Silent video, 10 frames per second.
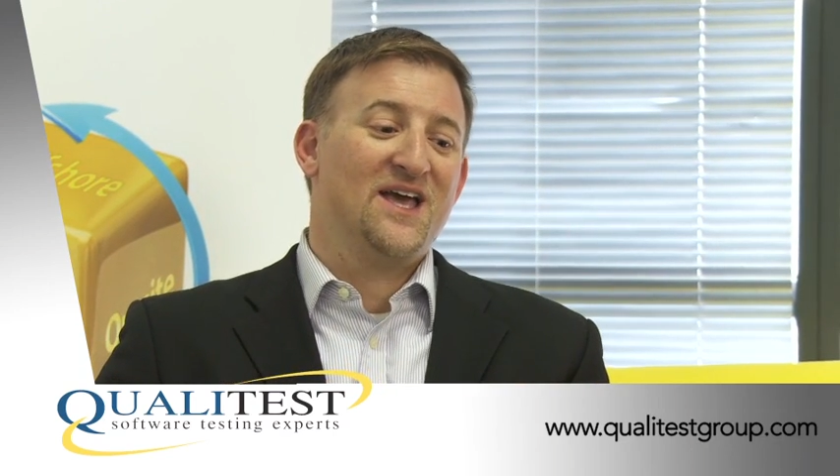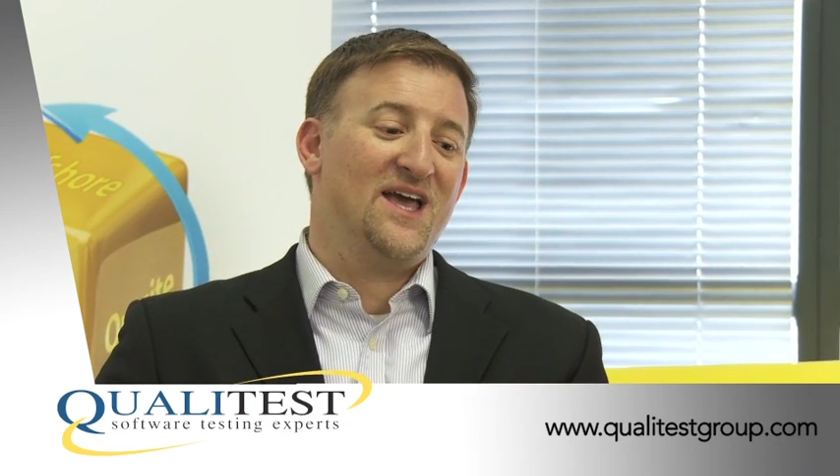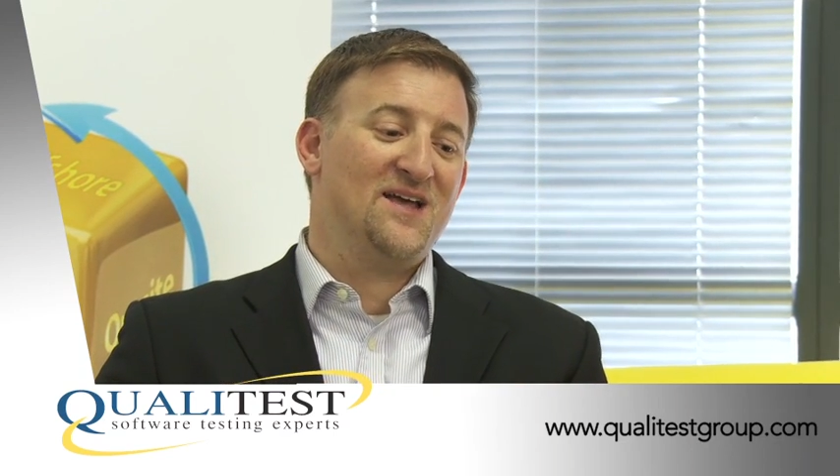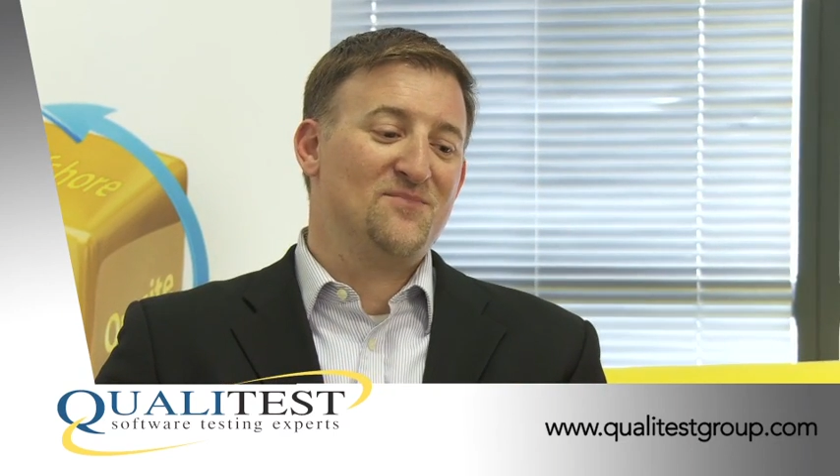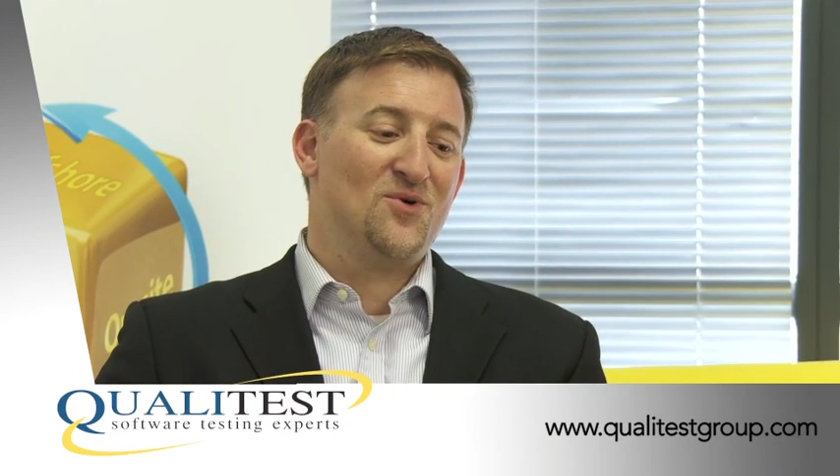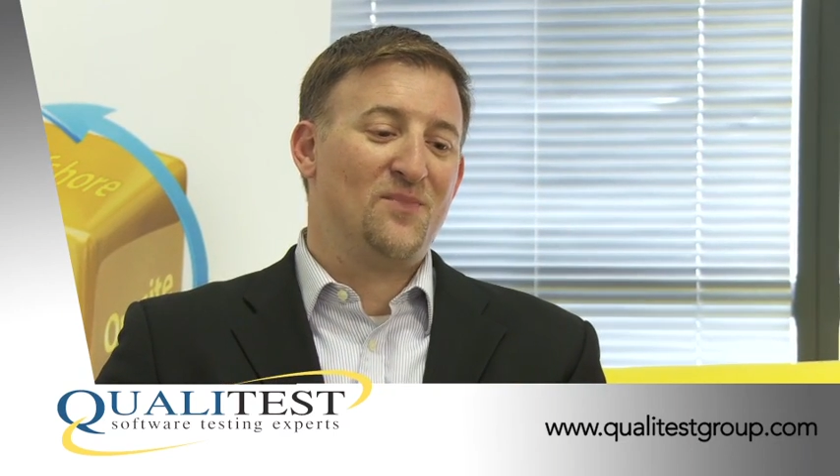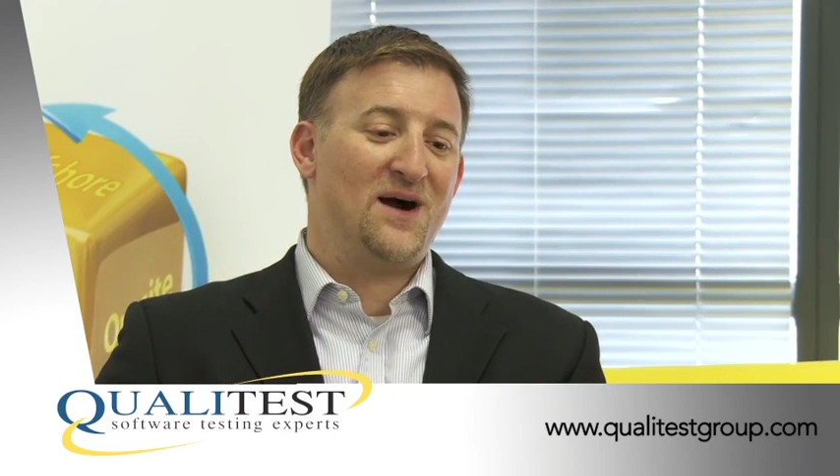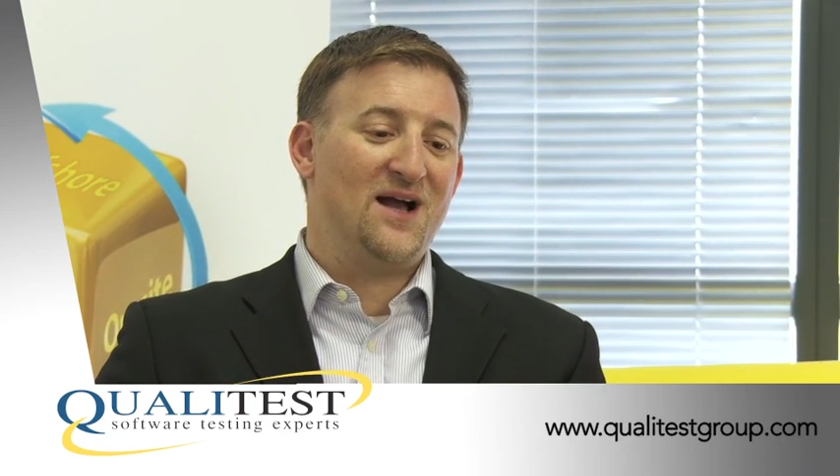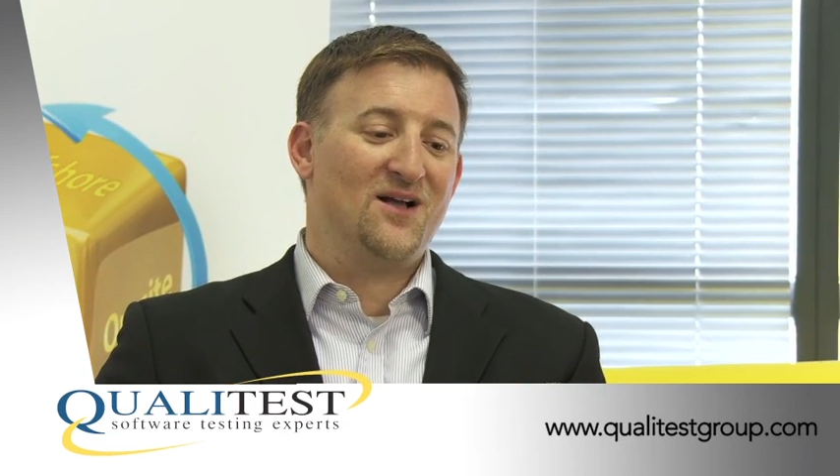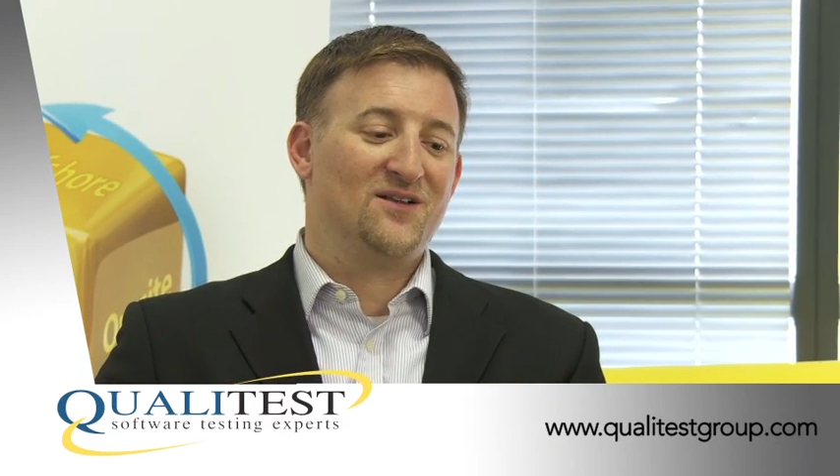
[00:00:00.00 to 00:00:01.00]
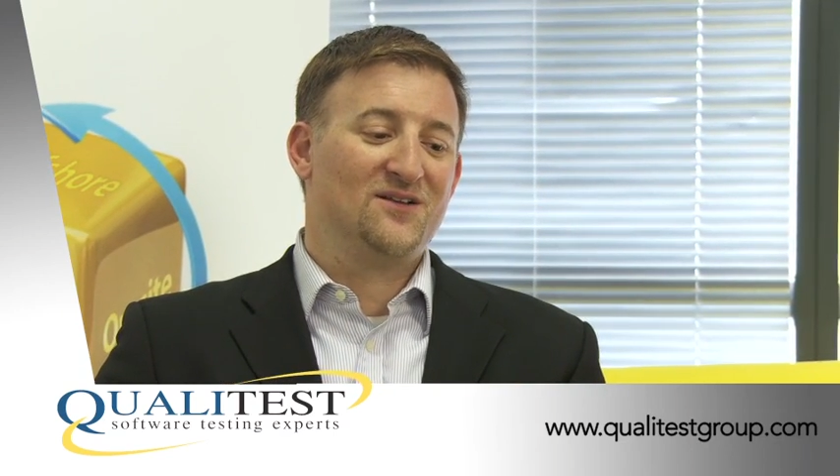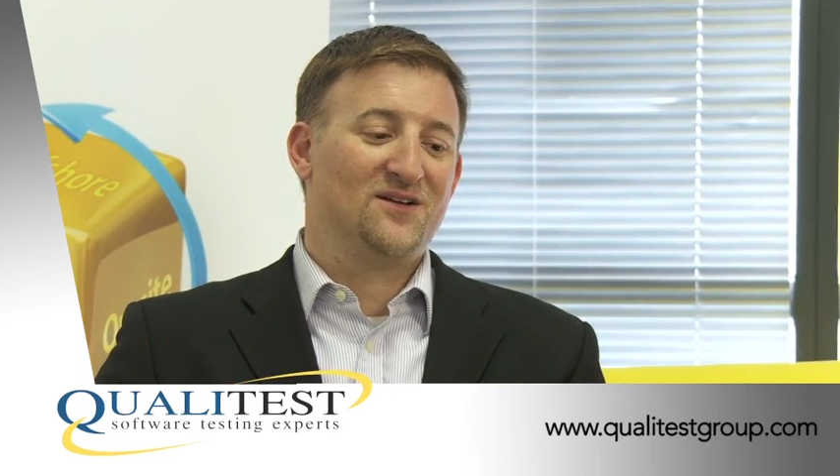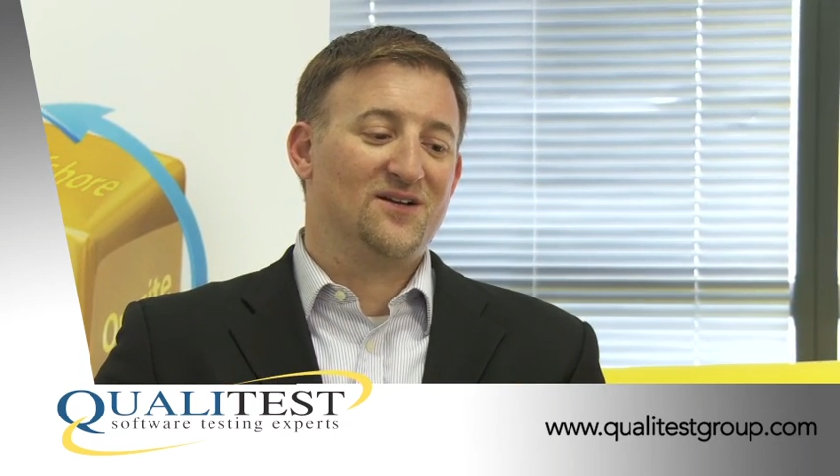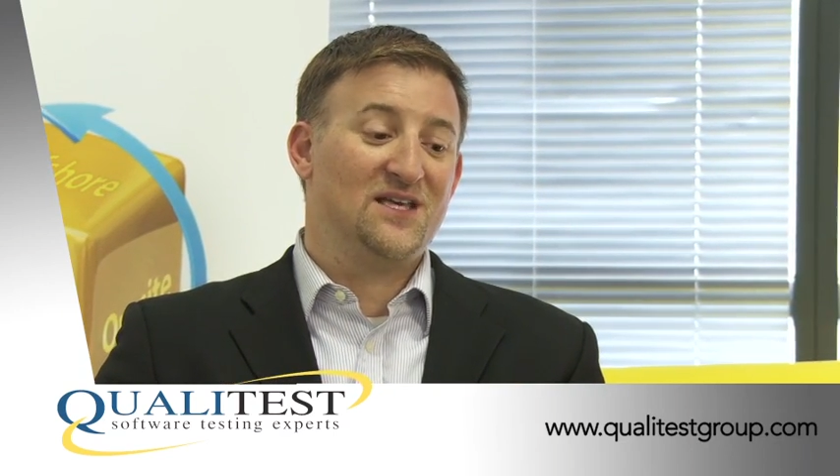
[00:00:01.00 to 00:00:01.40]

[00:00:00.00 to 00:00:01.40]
and mobile,